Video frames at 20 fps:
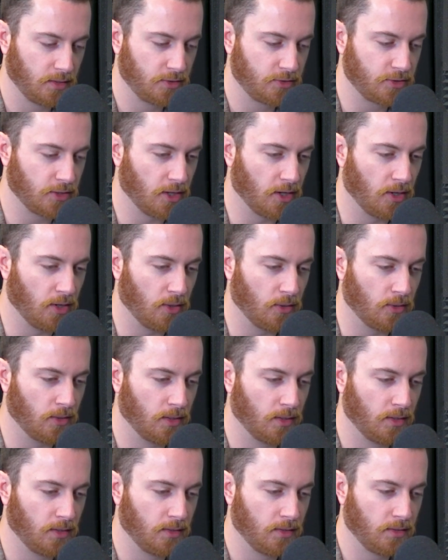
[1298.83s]
So,
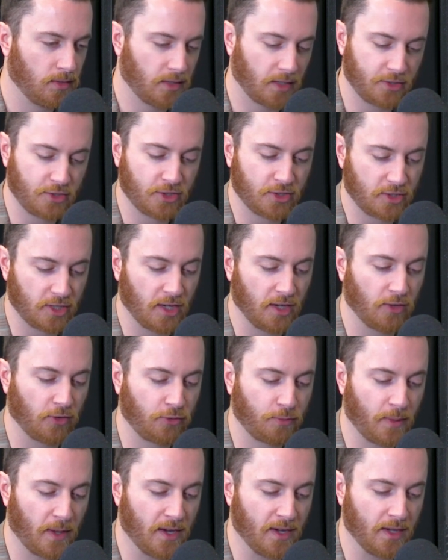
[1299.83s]
let's just say you're
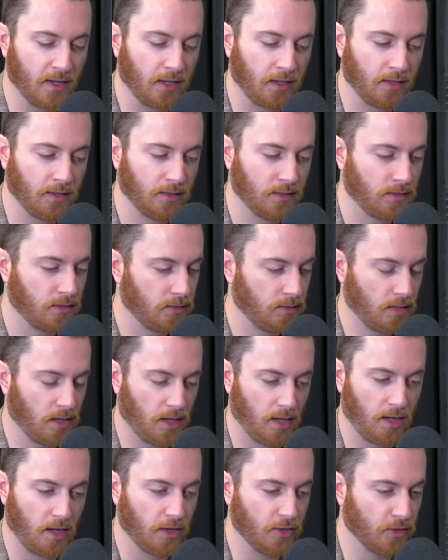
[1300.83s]
spending
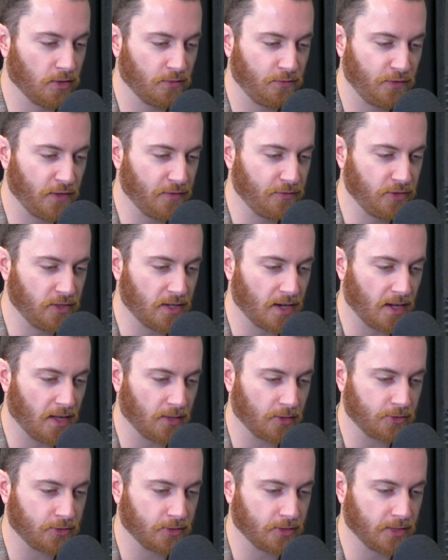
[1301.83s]

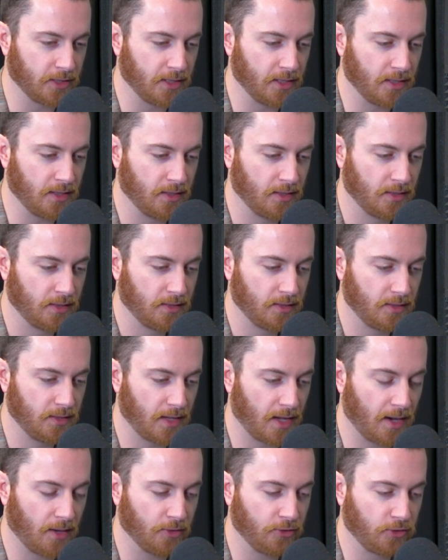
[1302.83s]
$150 a lead,
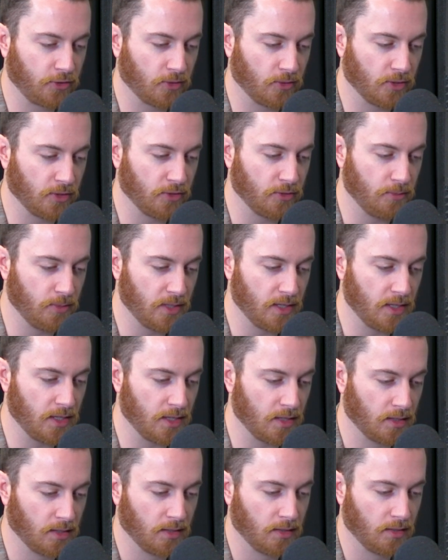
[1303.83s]
now it's going to
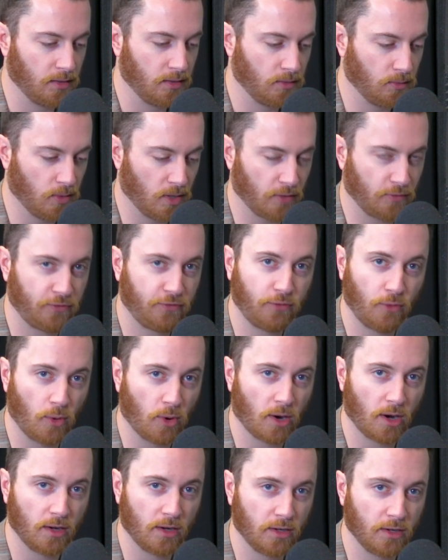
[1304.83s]
be, what,
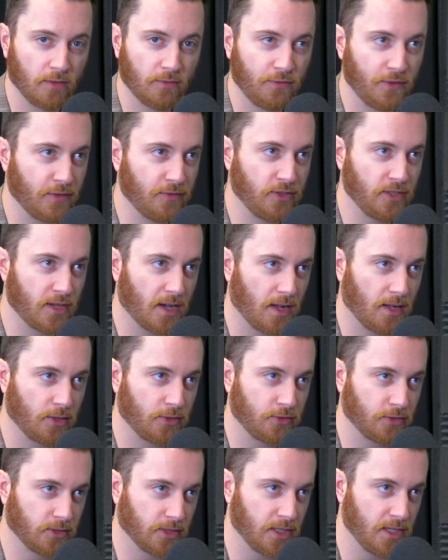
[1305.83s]

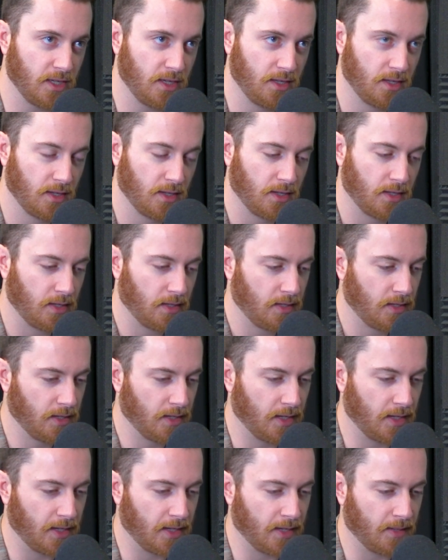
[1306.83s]
$450 a lead?
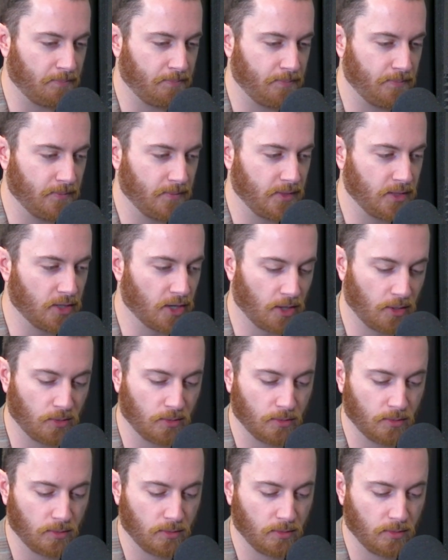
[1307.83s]
Uh, you know,
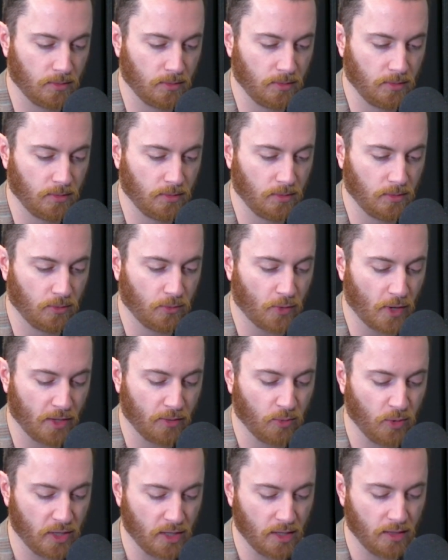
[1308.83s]

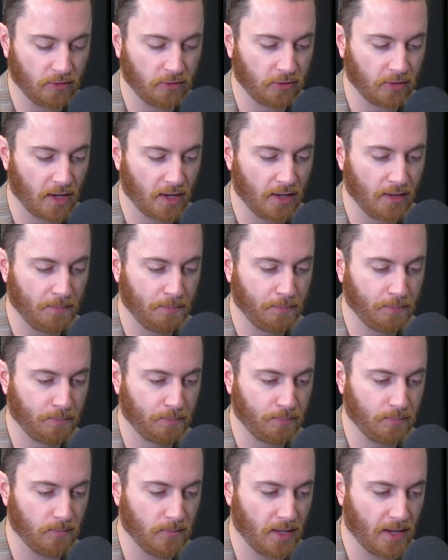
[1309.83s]
when we set up
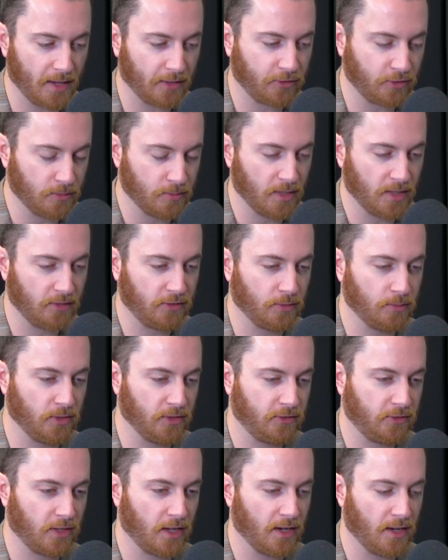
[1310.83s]
estimates and we
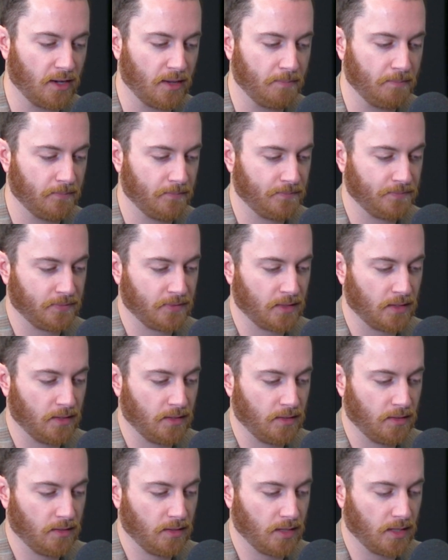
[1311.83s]
set up,
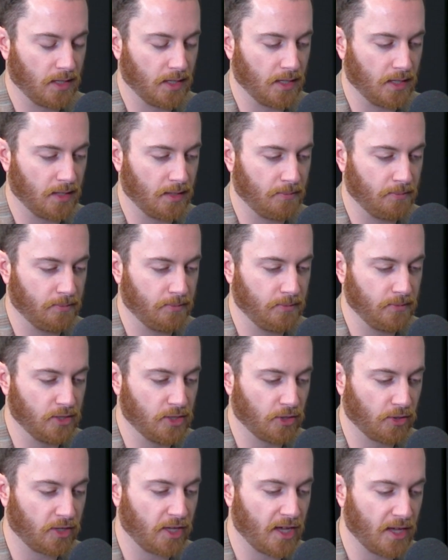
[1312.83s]

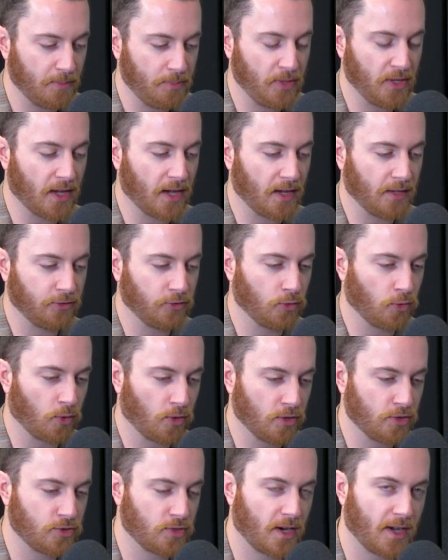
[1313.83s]
KPIs in
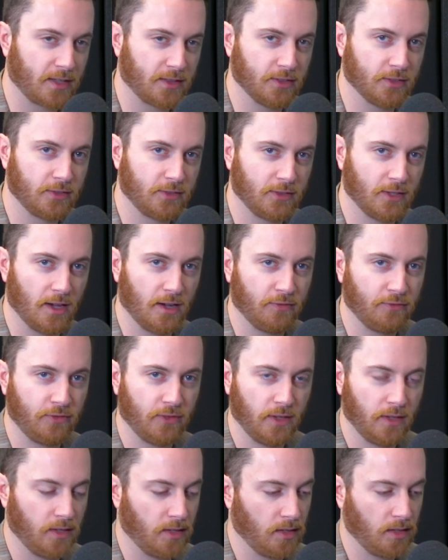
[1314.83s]
order to track this stuff,
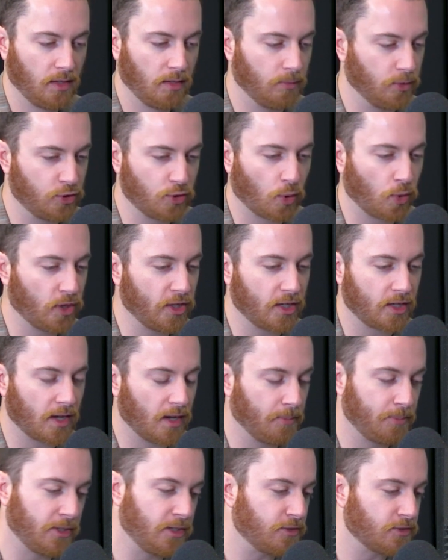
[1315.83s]
a majority of
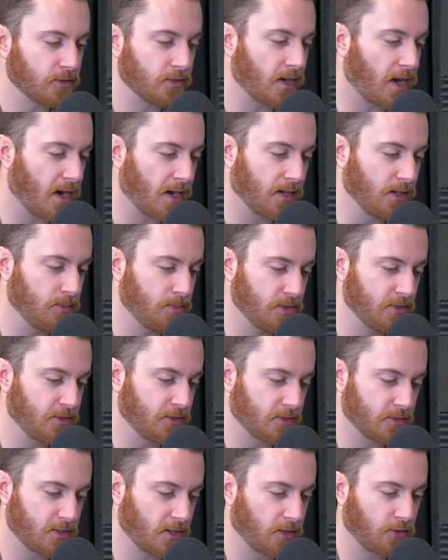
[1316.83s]
companies are not gonna be
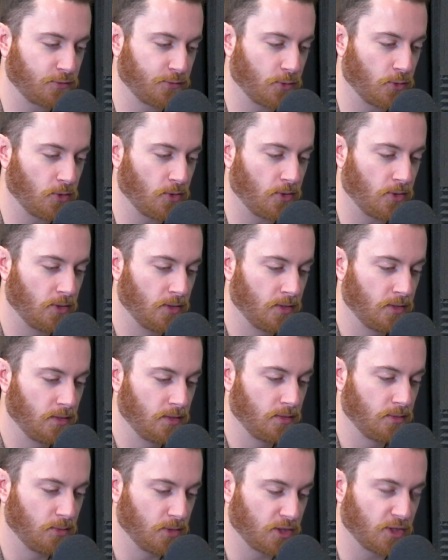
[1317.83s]
successful
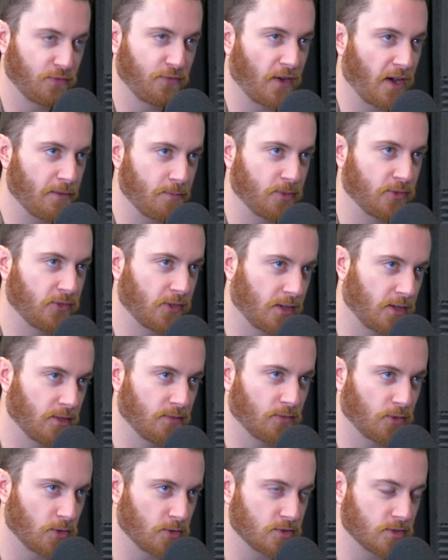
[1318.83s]
with a 5%
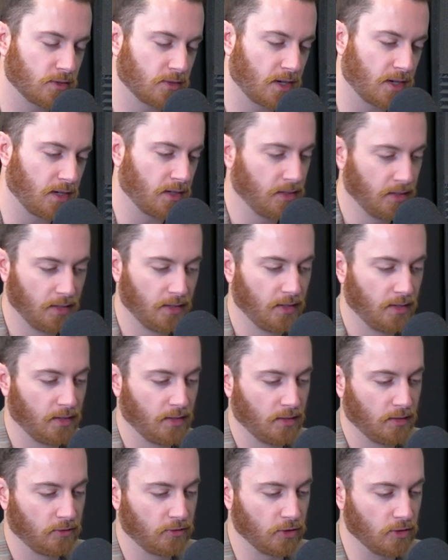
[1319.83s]
conversion rate.
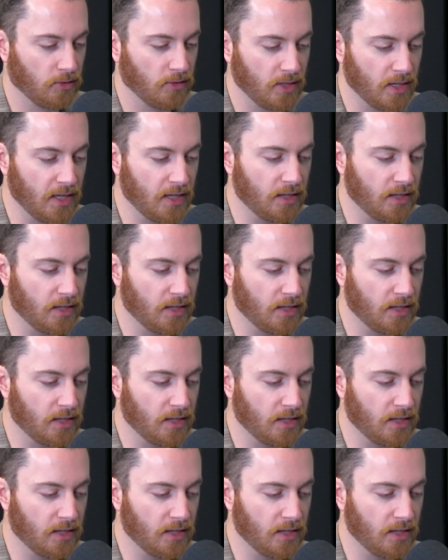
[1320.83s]
So you need